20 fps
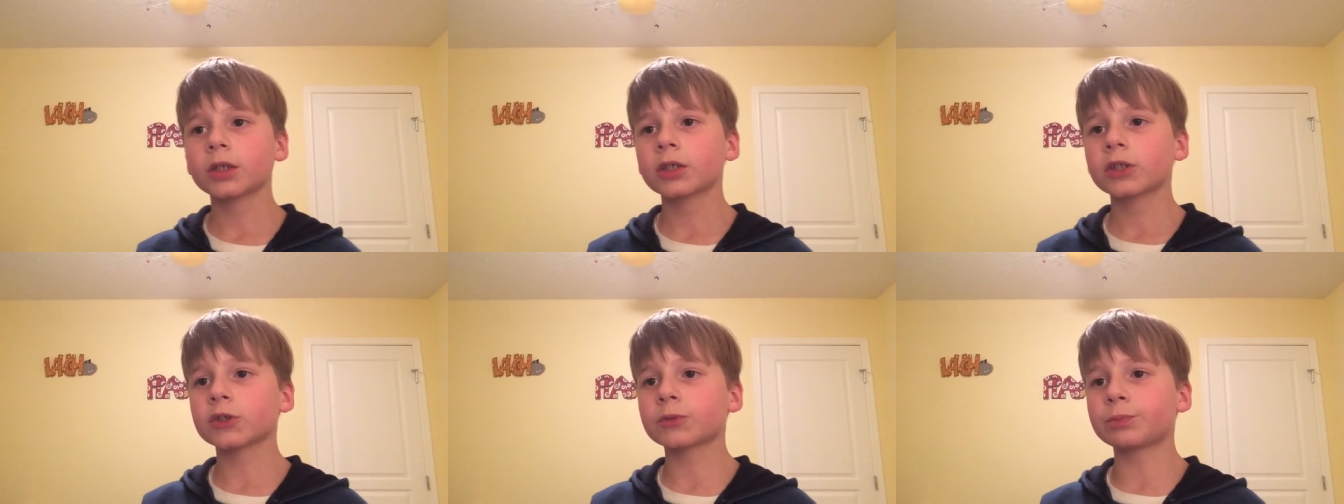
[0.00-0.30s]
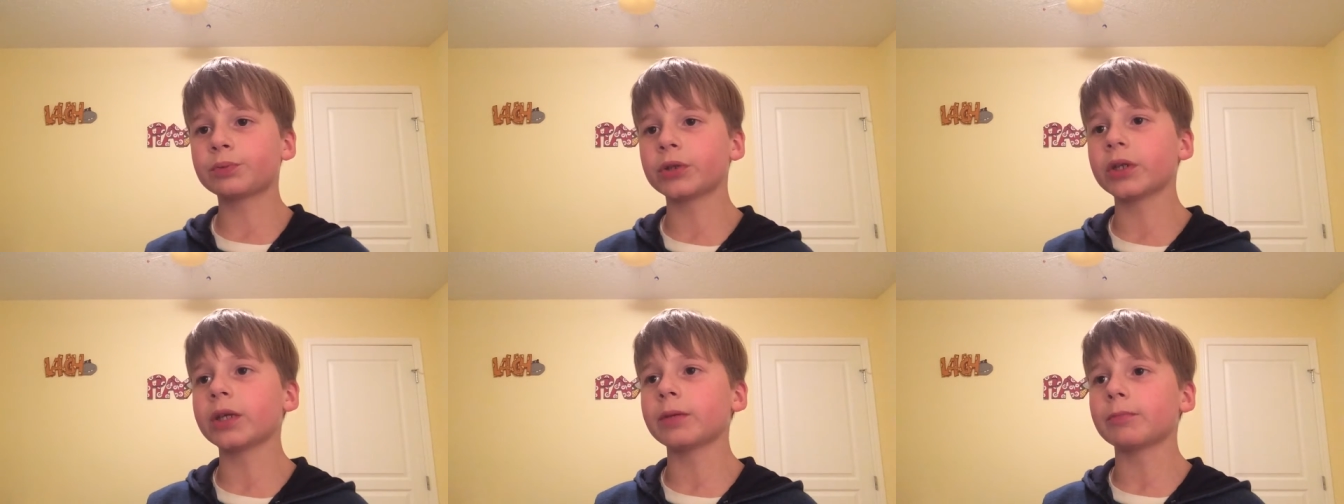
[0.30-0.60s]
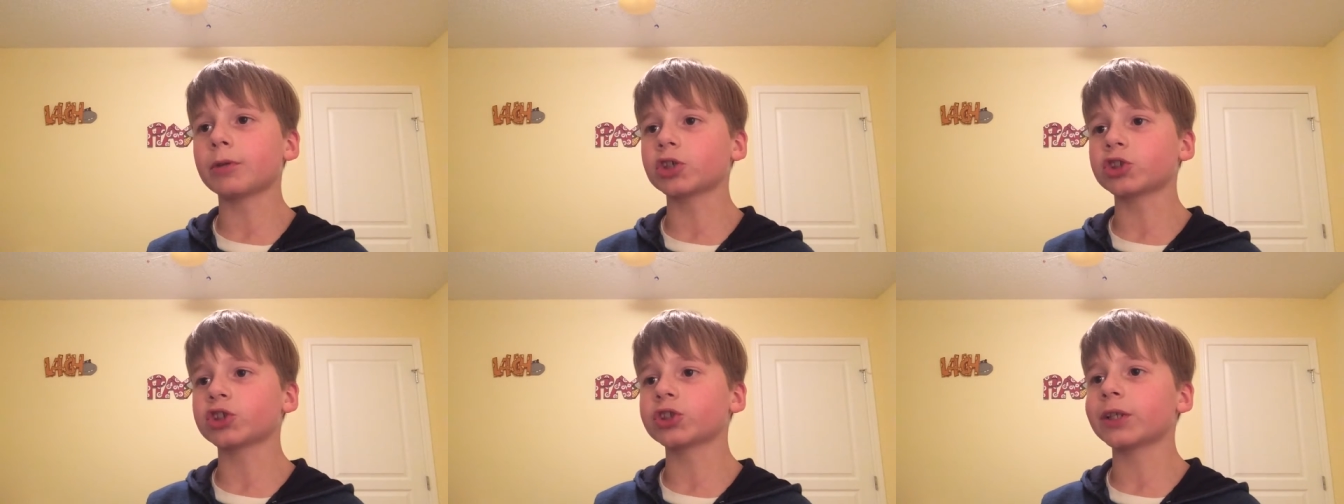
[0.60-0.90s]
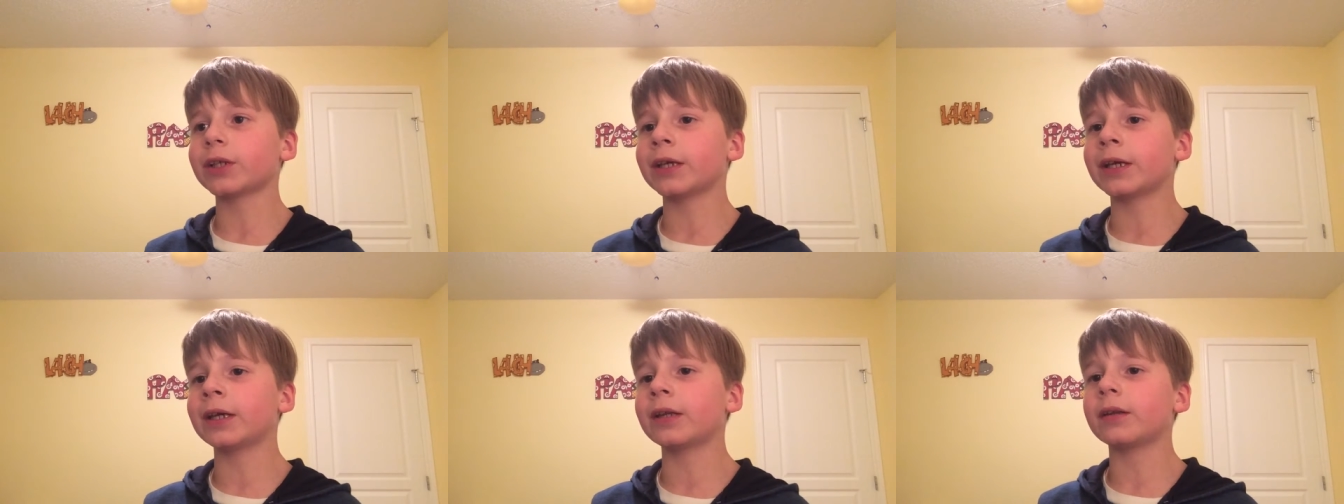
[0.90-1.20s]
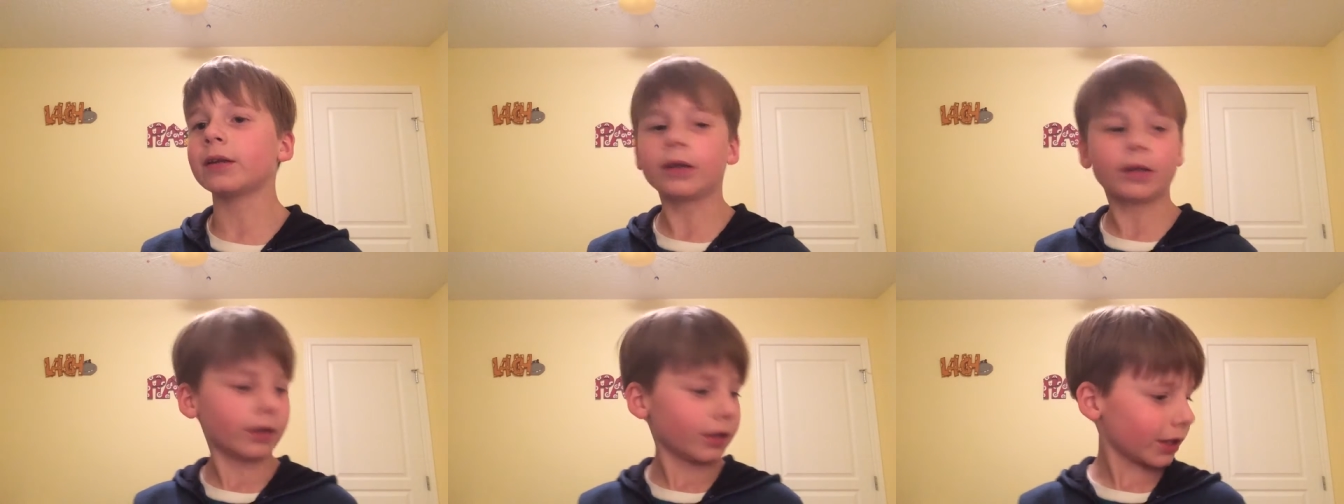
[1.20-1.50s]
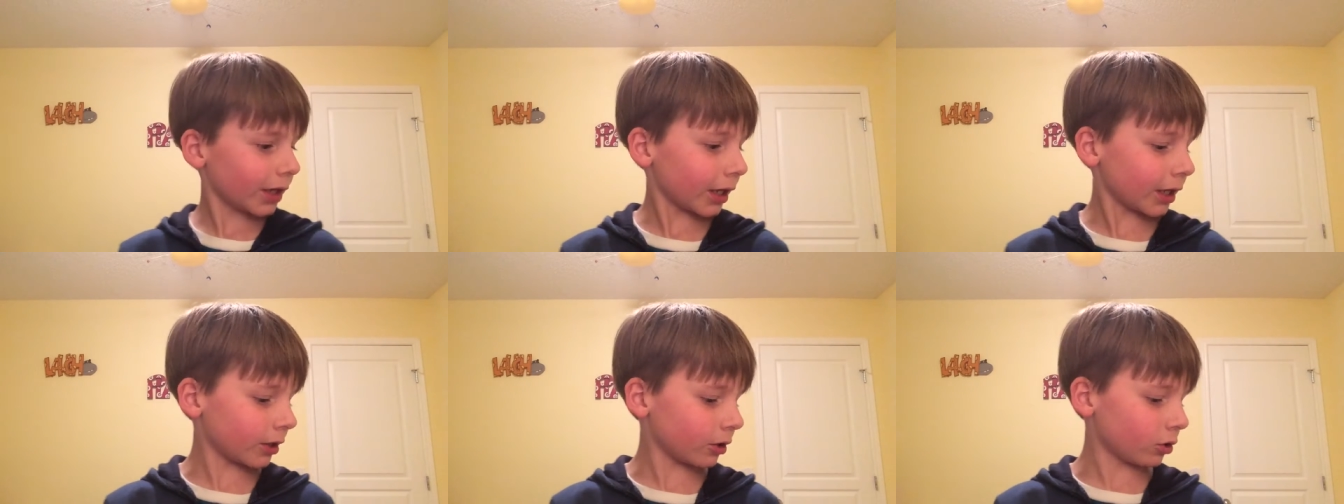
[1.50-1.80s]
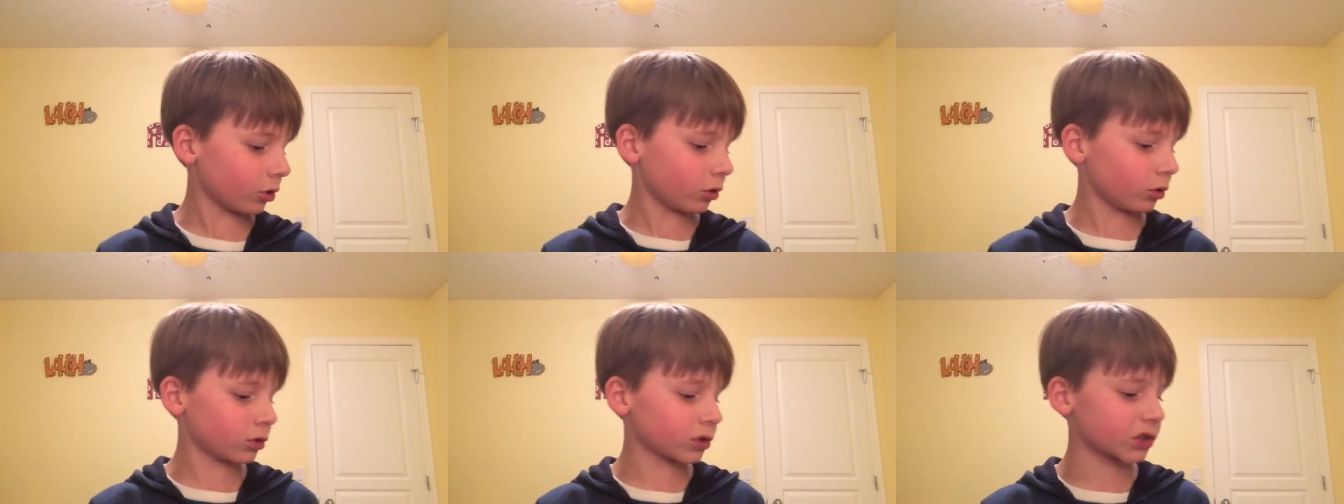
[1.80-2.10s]
That's pretty much it. And I
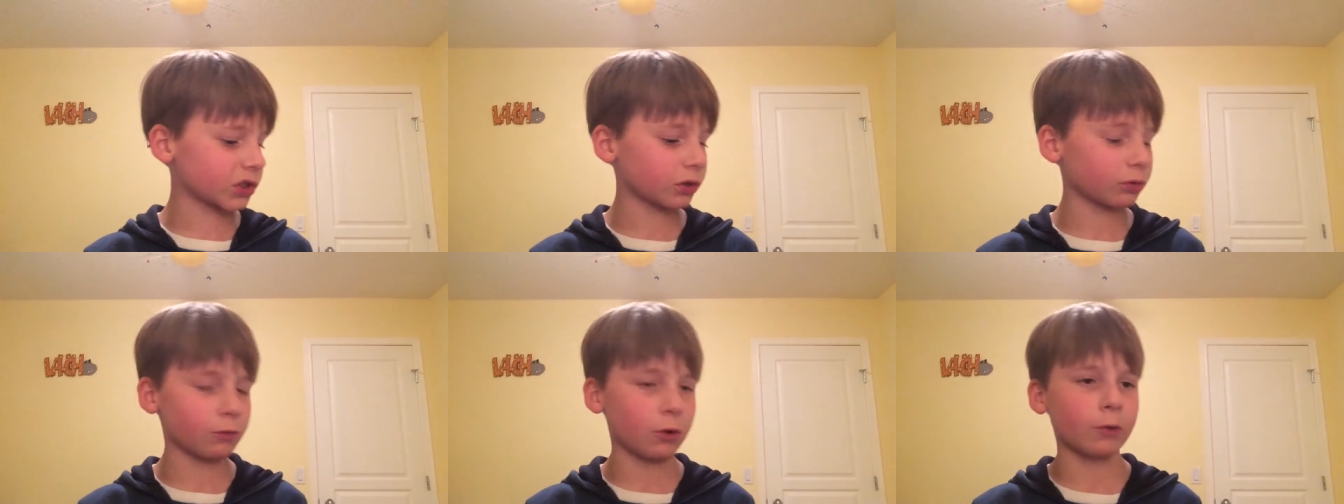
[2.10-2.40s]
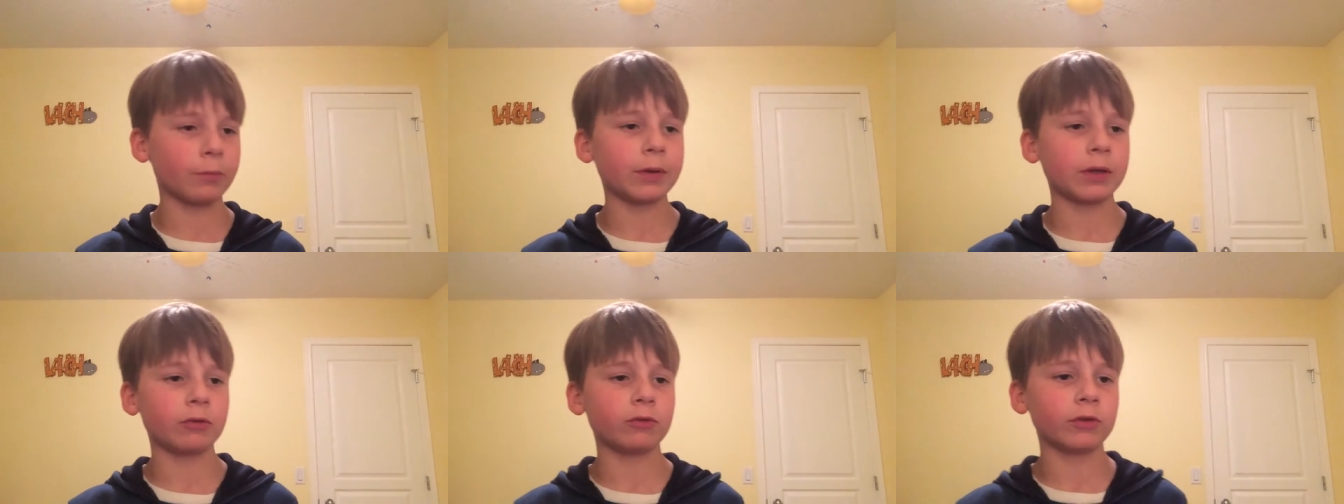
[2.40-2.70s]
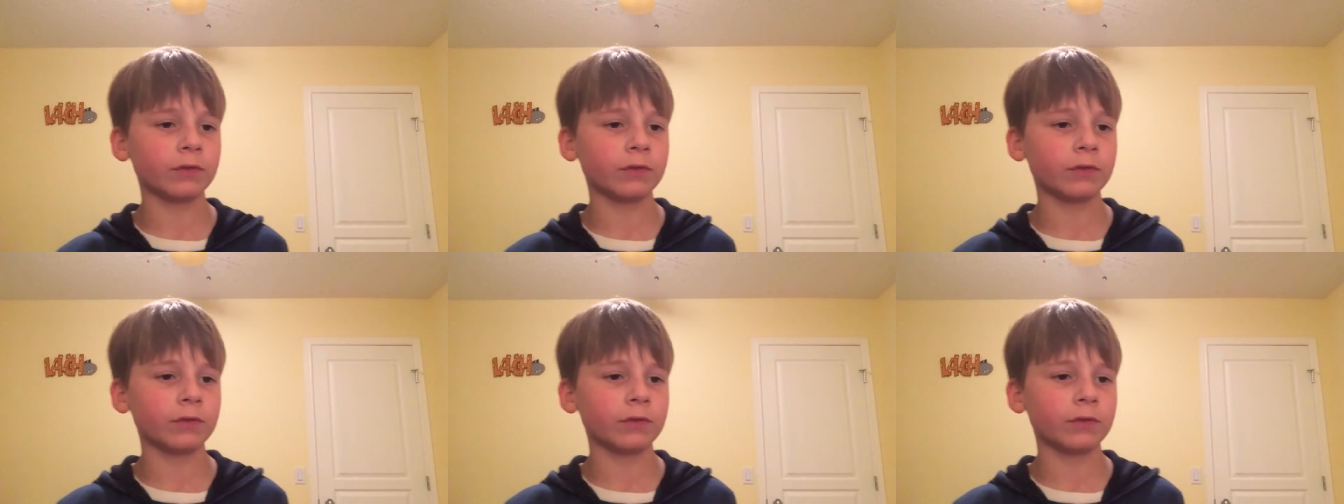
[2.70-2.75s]
also will be